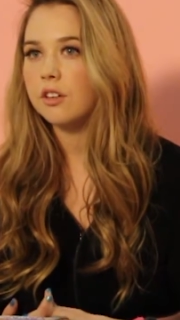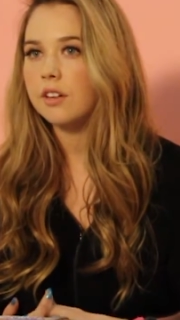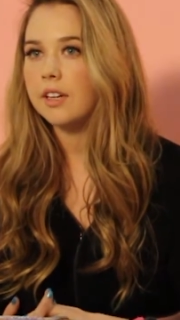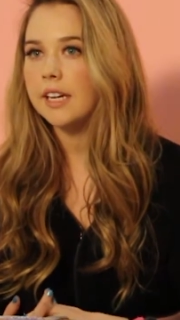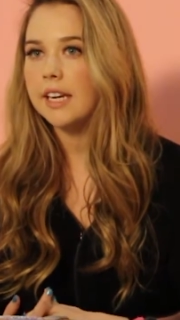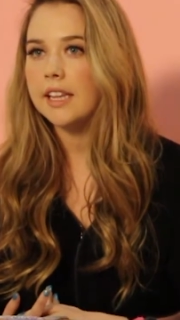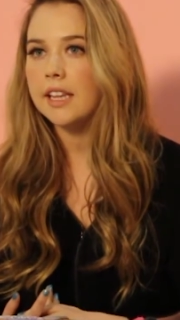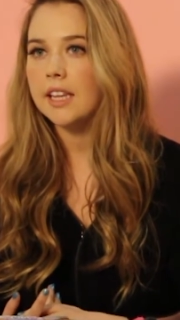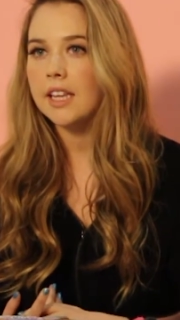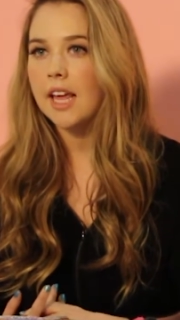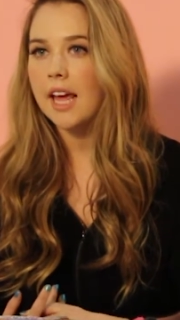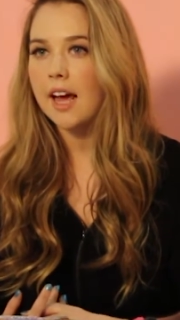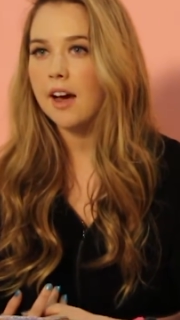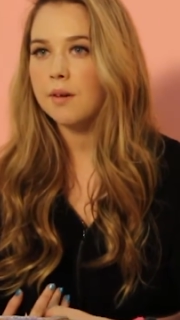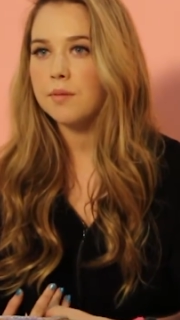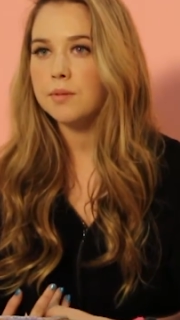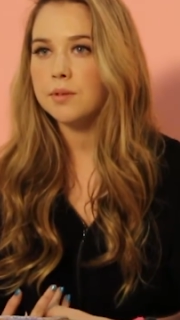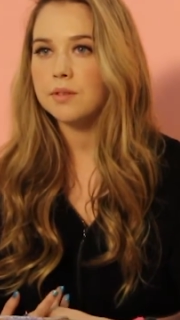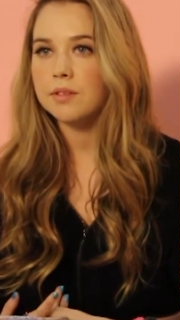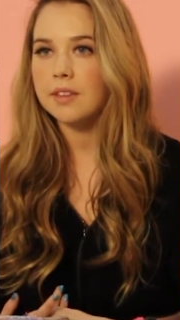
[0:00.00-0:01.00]
Anything that
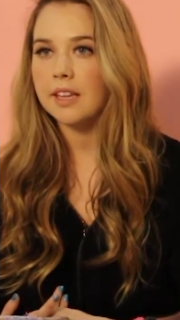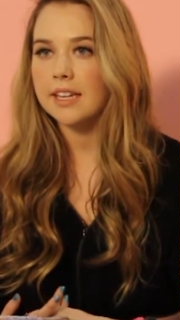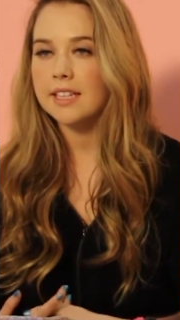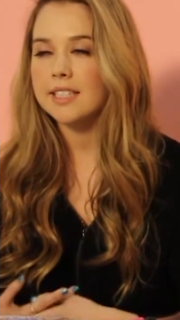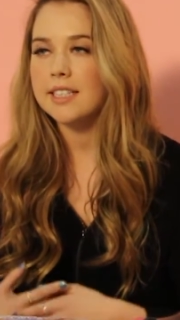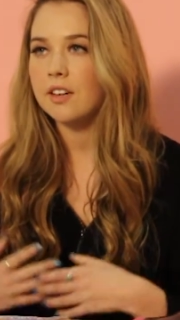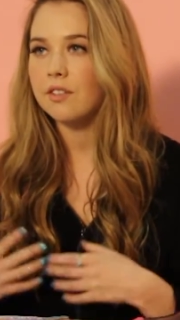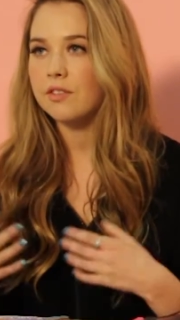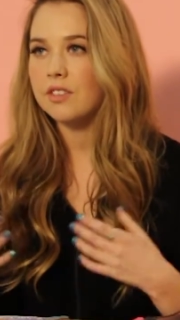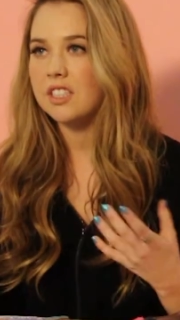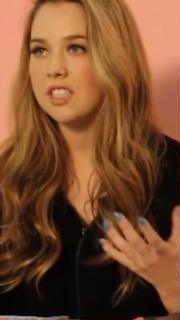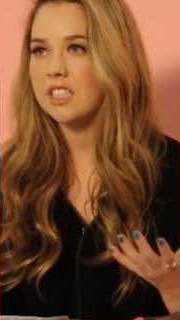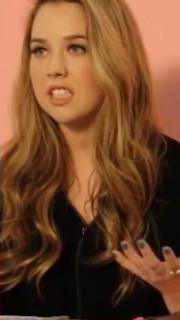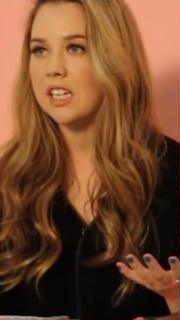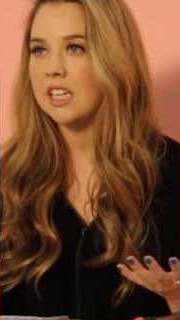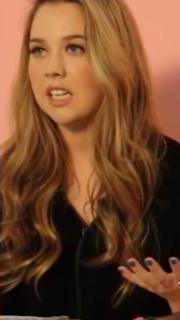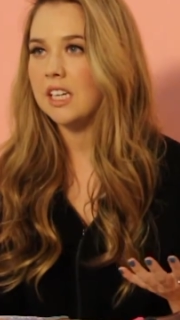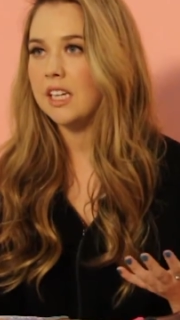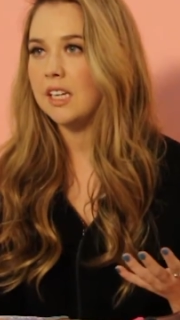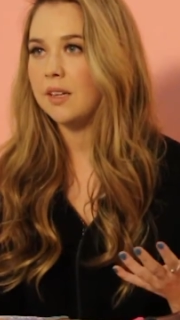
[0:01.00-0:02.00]
helps with like
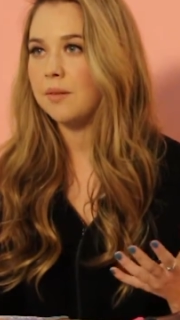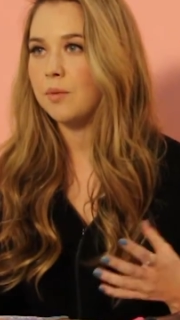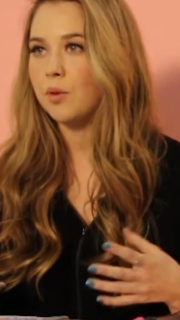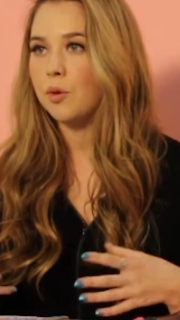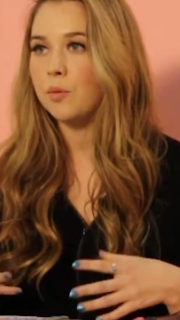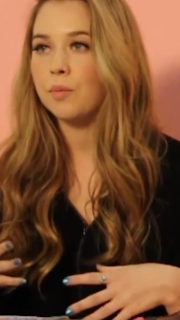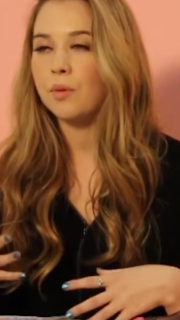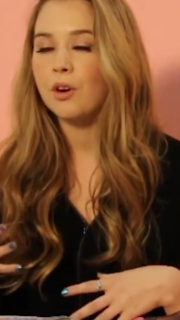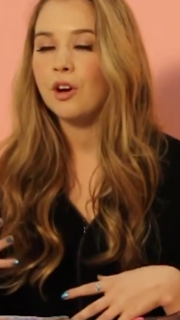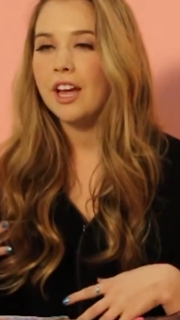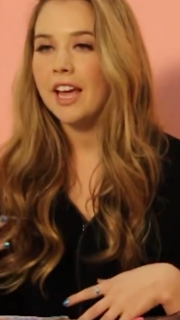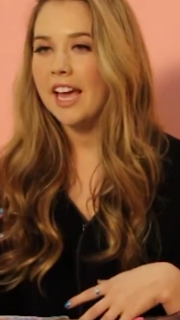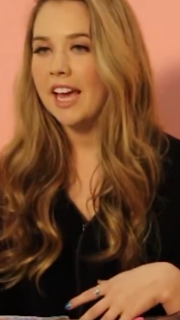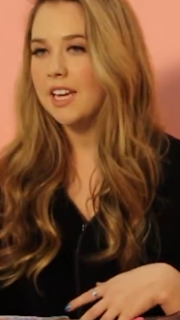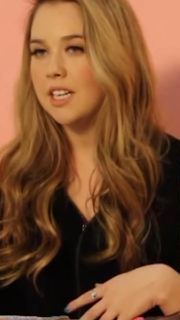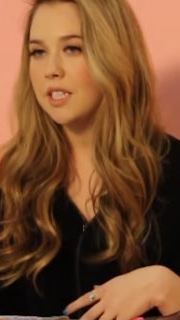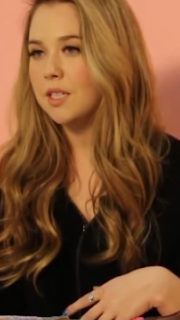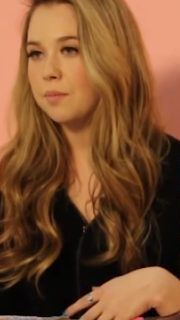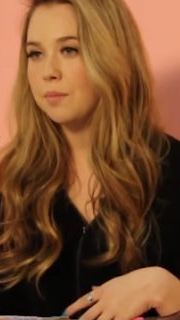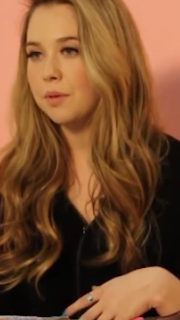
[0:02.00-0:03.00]
self-esteem or
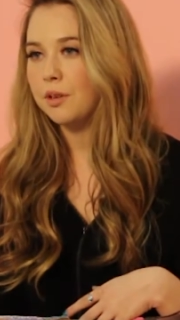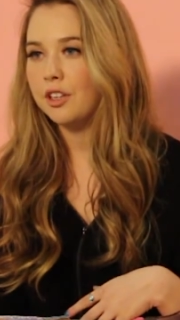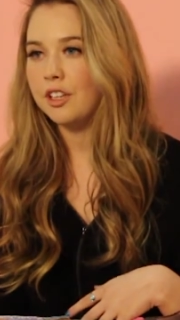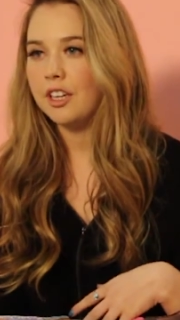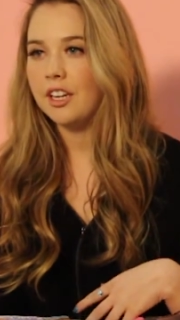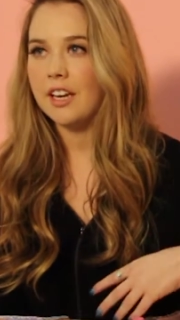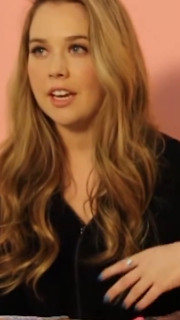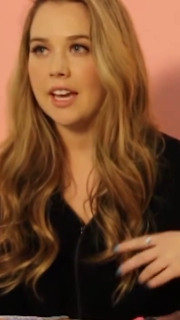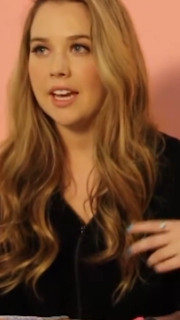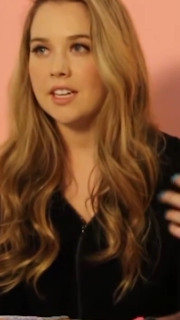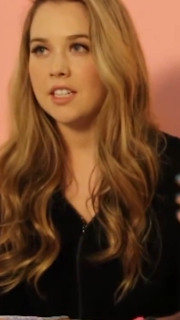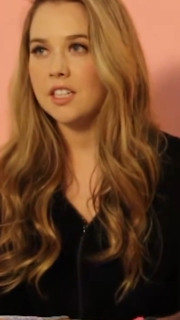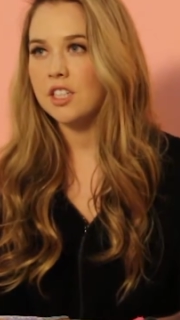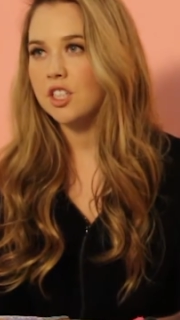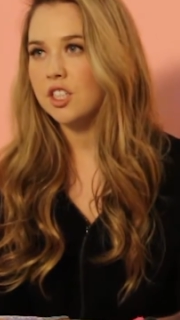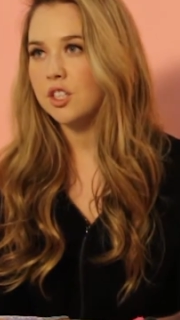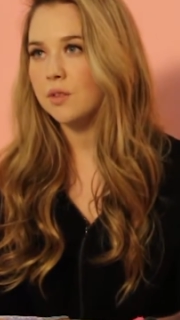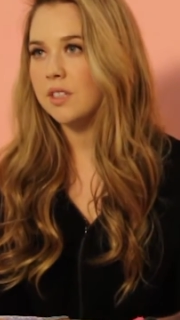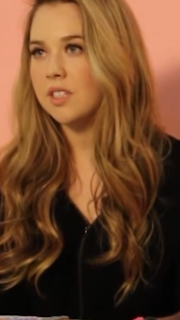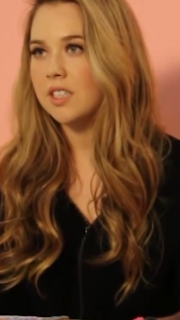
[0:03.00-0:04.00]
anti-bullying,
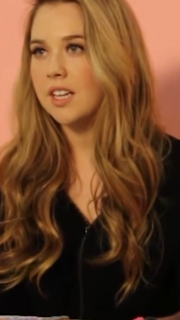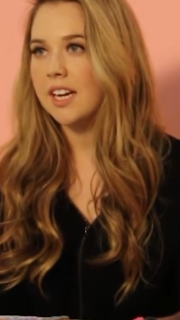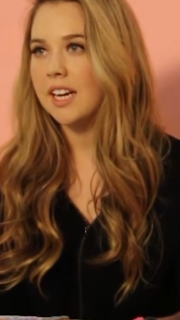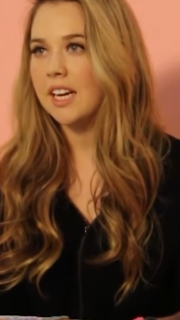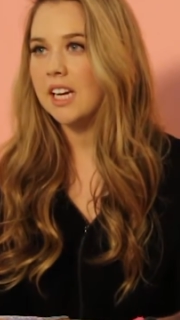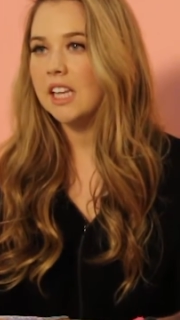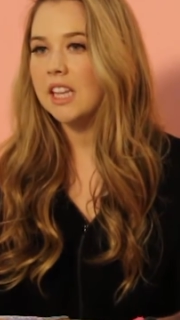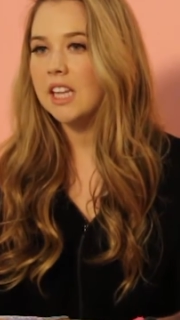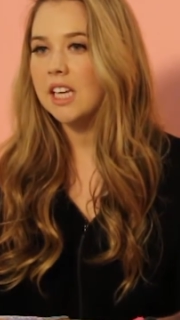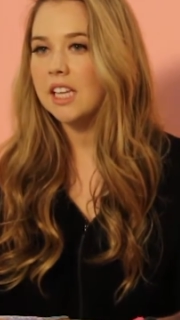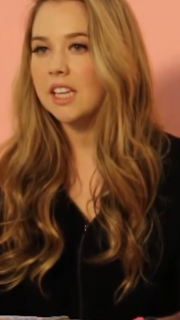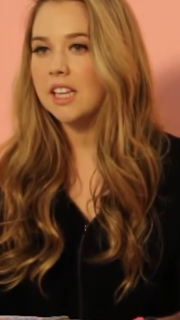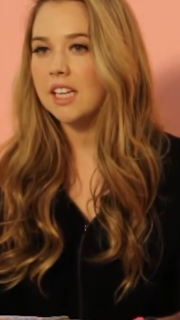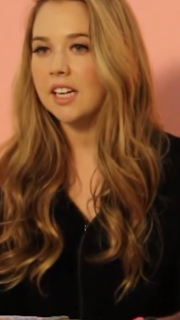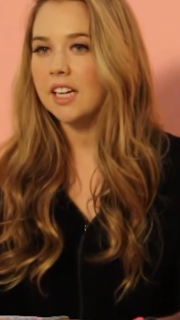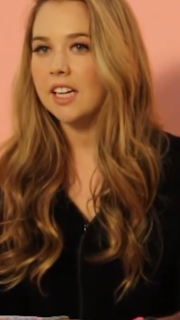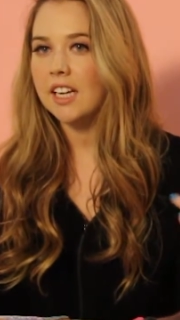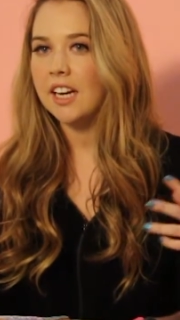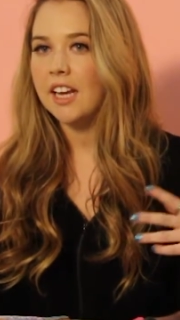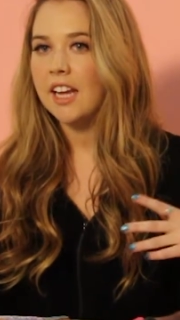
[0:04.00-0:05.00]
anti-suicide, anything
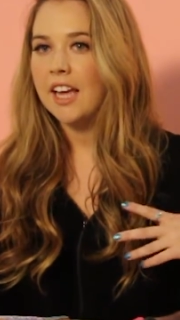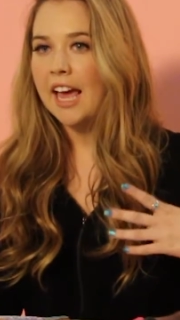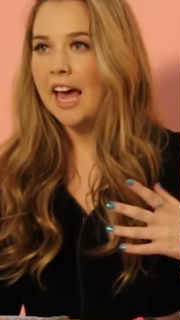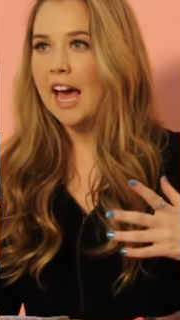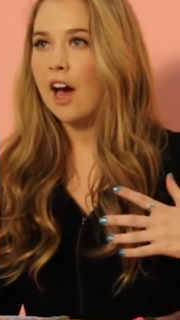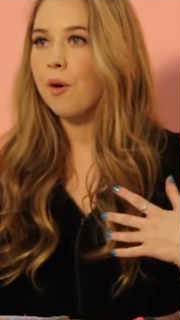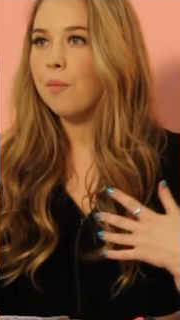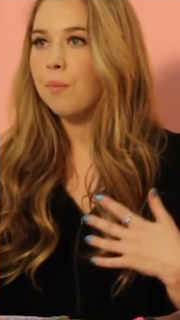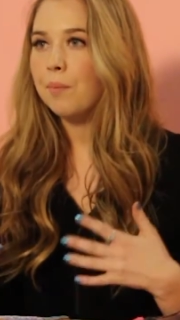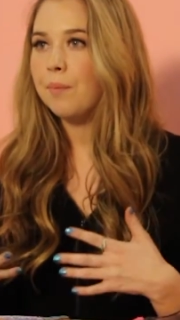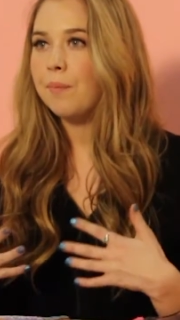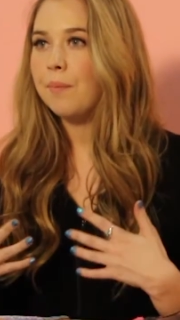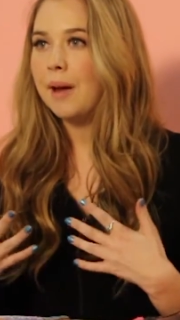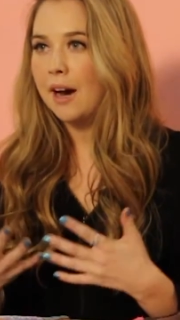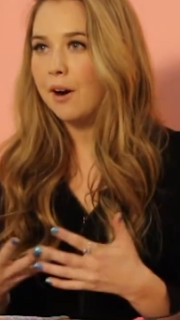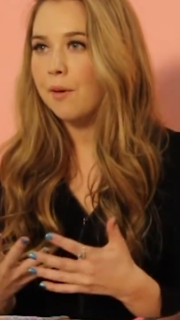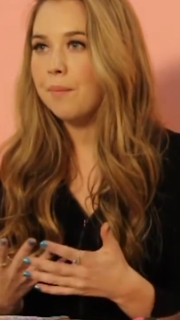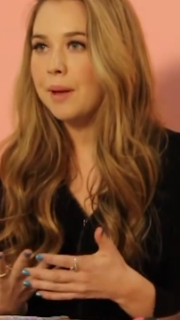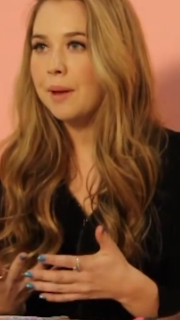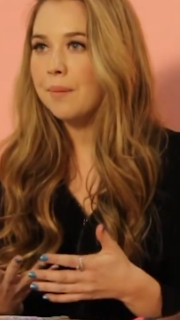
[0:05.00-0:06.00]
that can
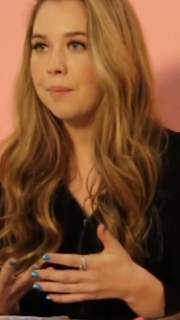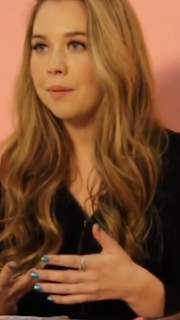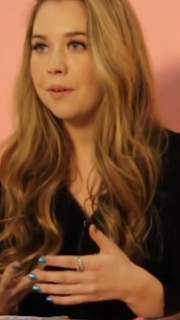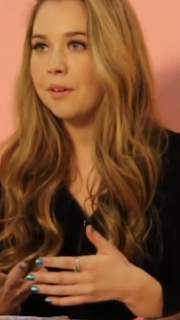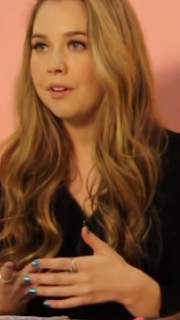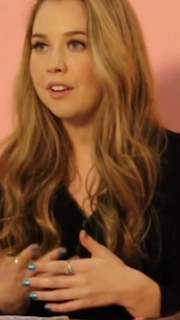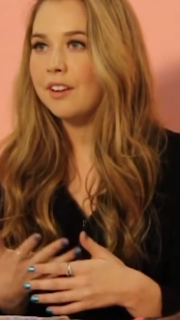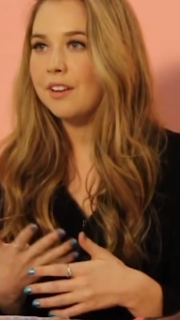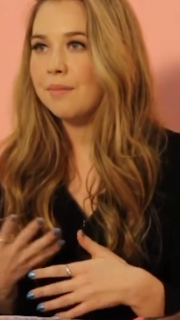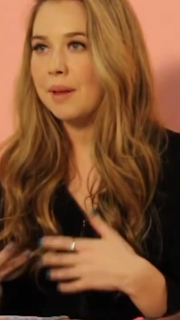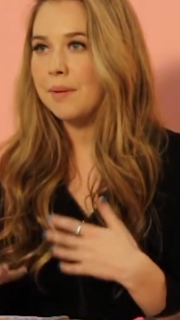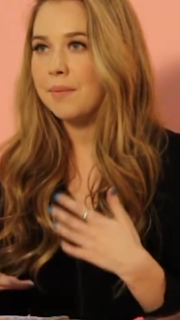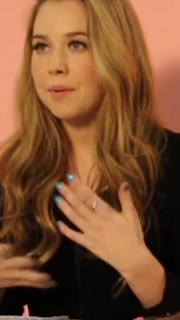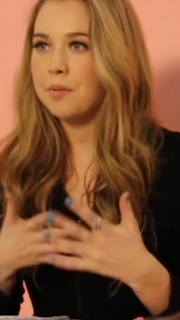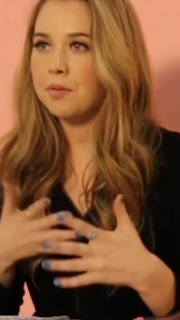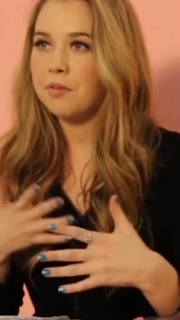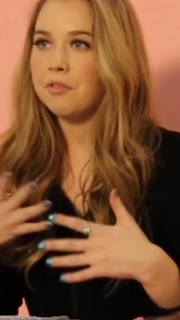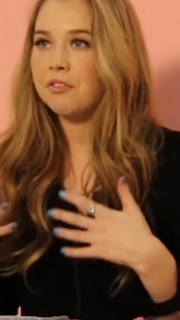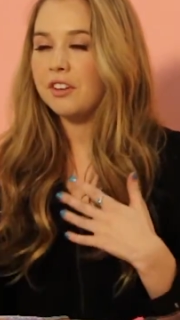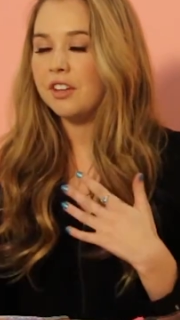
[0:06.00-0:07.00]
help people and make
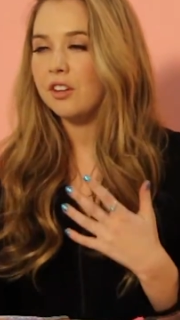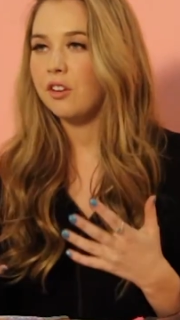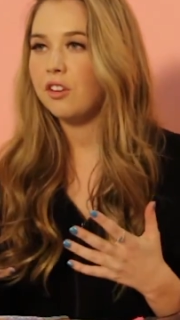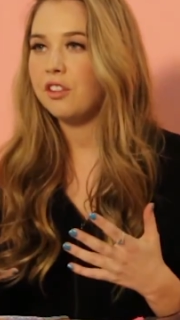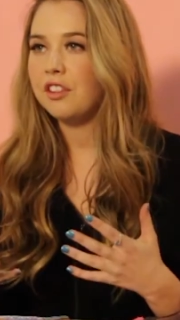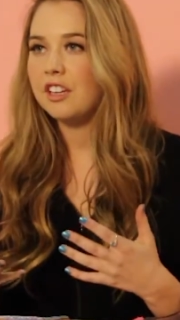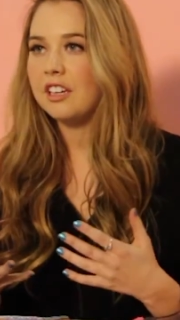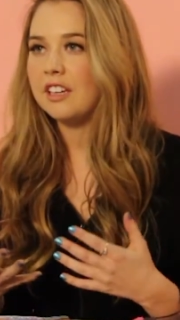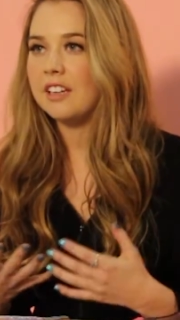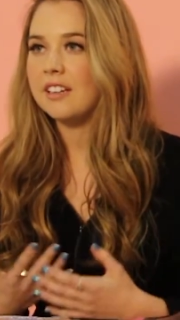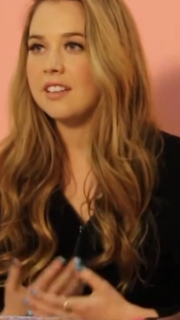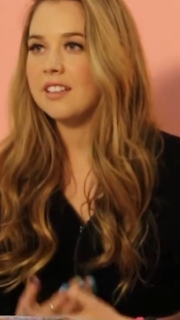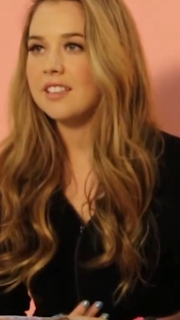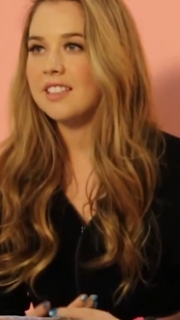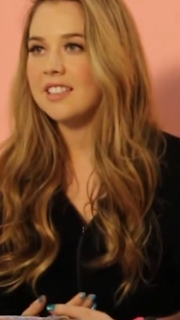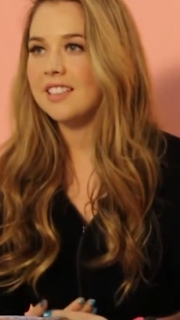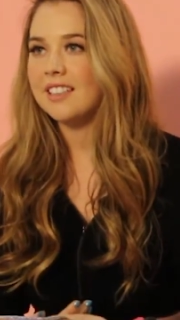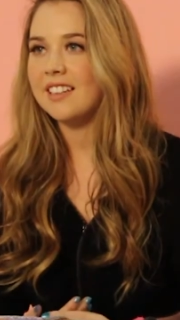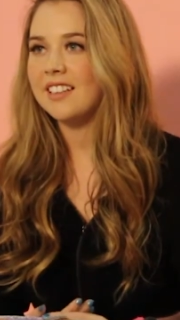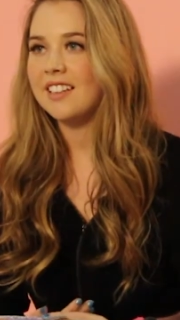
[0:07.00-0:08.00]
people feel things
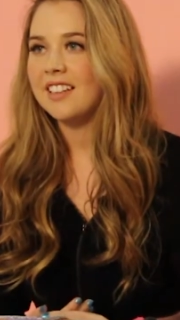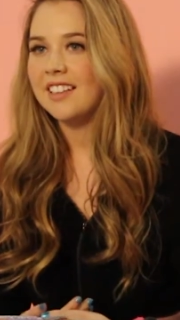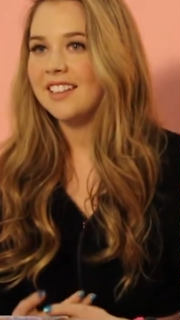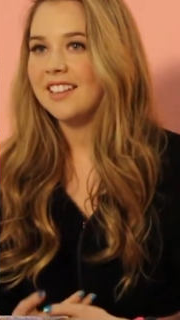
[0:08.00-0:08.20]
and